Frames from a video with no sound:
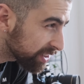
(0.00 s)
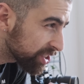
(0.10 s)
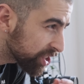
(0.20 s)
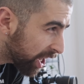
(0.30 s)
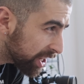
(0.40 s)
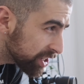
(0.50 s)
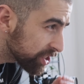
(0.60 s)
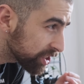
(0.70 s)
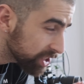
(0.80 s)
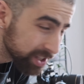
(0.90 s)

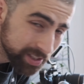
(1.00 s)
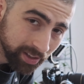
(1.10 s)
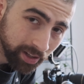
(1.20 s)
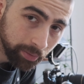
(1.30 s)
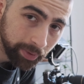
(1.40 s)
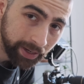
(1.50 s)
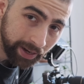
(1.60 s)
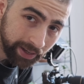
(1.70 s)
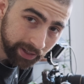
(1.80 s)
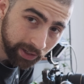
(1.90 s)
changed just a little bit,
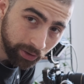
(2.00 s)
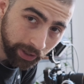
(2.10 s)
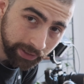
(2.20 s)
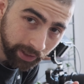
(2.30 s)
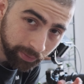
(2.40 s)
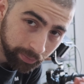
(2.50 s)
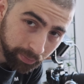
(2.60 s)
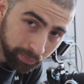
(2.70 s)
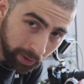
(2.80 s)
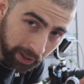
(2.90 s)
and I can correct that
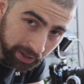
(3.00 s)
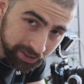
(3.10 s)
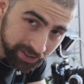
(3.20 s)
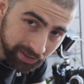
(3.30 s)
by just